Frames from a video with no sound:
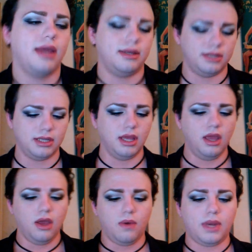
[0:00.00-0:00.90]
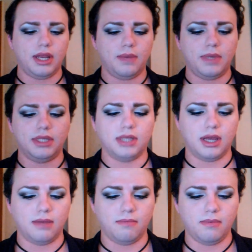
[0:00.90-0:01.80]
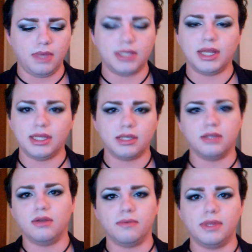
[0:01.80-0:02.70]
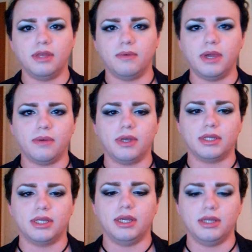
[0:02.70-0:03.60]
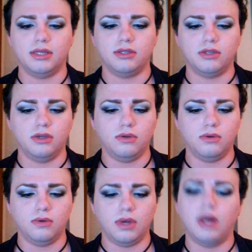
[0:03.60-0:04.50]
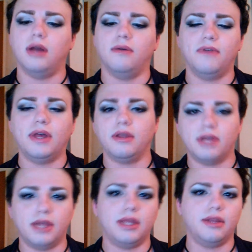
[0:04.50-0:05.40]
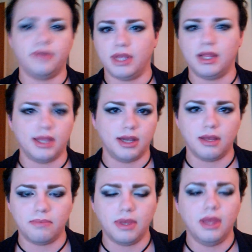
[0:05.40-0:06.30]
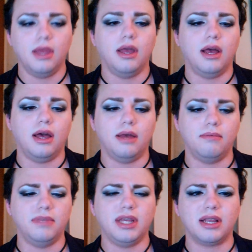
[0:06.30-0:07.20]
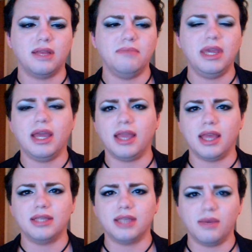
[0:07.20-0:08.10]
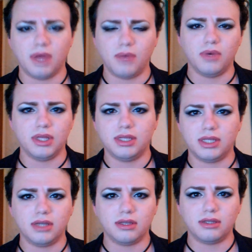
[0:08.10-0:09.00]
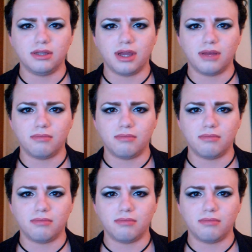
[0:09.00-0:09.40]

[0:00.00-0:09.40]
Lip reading: and what it was, it's nice because normally the way it works is you file your nail down, everything, clean it up. I guess I would still